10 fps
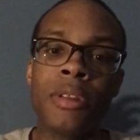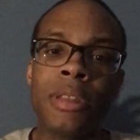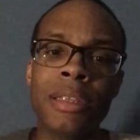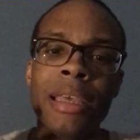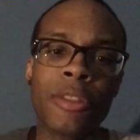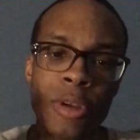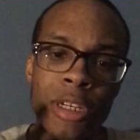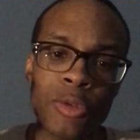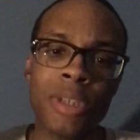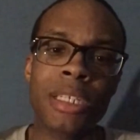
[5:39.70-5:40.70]
3 years,
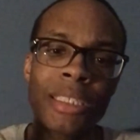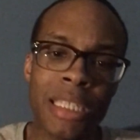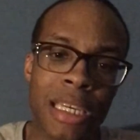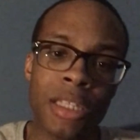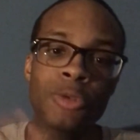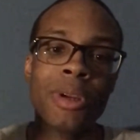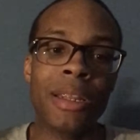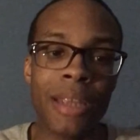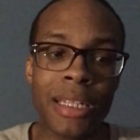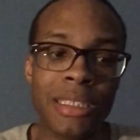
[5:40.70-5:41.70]
2016 to
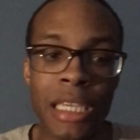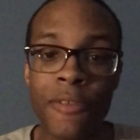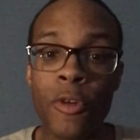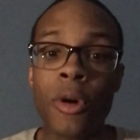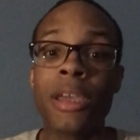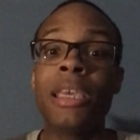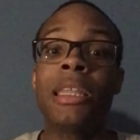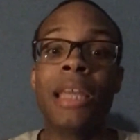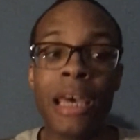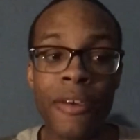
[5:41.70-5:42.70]
2019. Before he
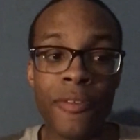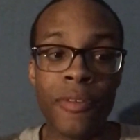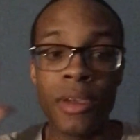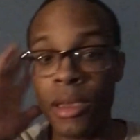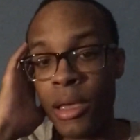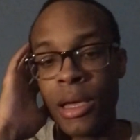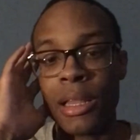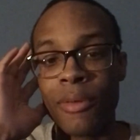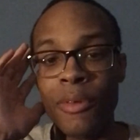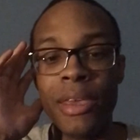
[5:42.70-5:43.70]
left,
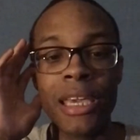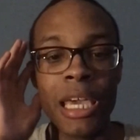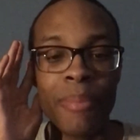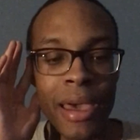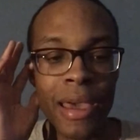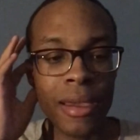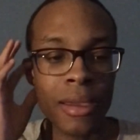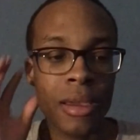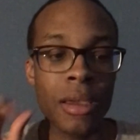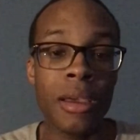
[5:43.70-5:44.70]
when he came back,
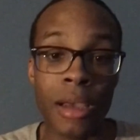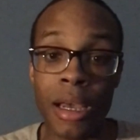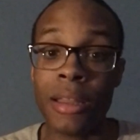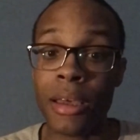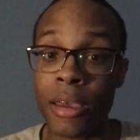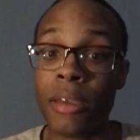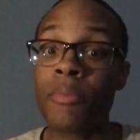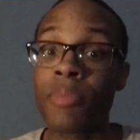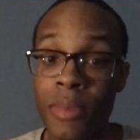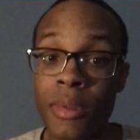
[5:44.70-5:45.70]
I like
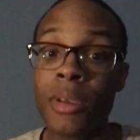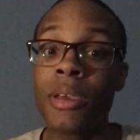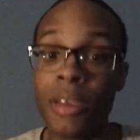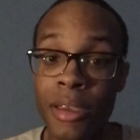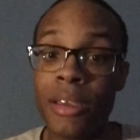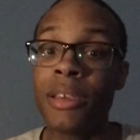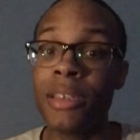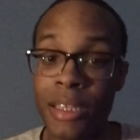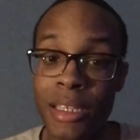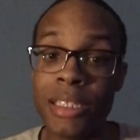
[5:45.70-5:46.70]

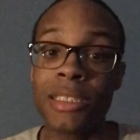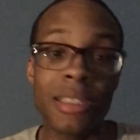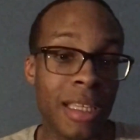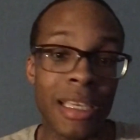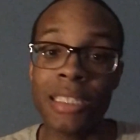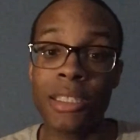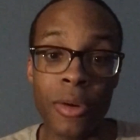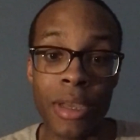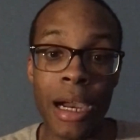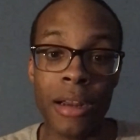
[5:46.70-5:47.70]
he still
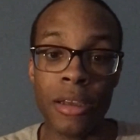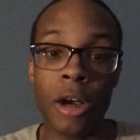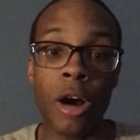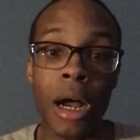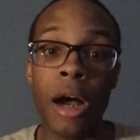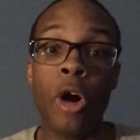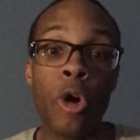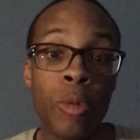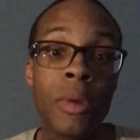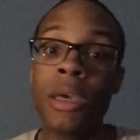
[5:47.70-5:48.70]
got it. I
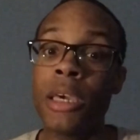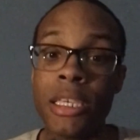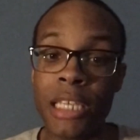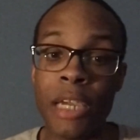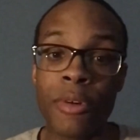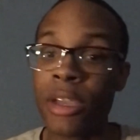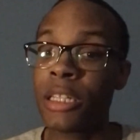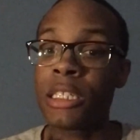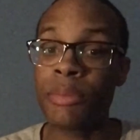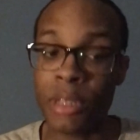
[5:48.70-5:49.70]
hope he stay able to get
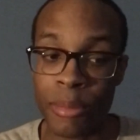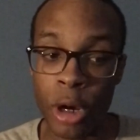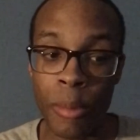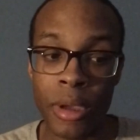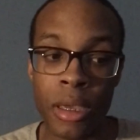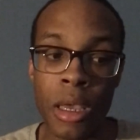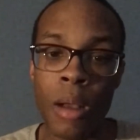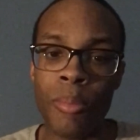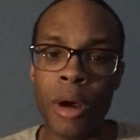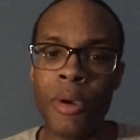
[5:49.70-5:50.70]
to him in a moment.
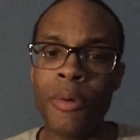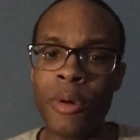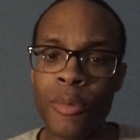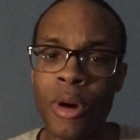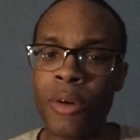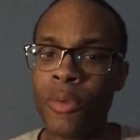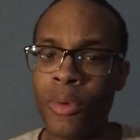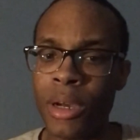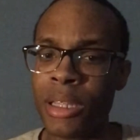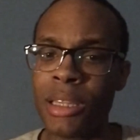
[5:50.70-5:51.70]
But we went what
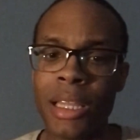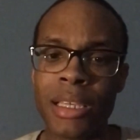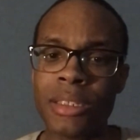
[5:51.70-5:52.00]
like